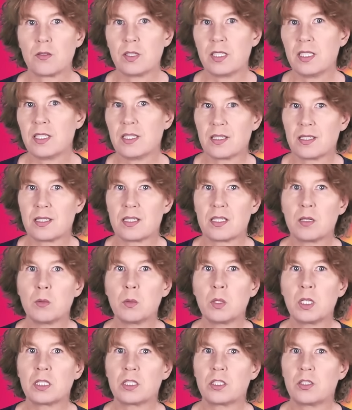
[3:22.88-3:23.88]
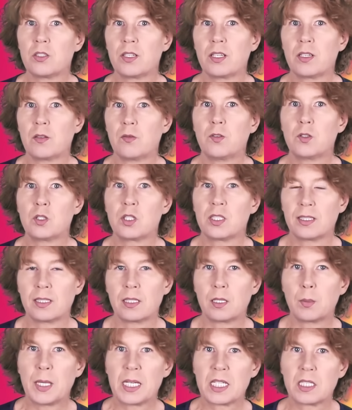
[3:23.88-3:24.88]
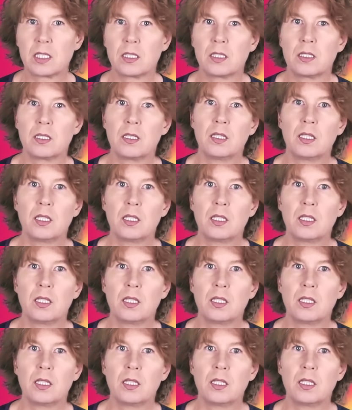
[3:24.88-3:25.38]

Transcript: reason is similar to that for dark matter.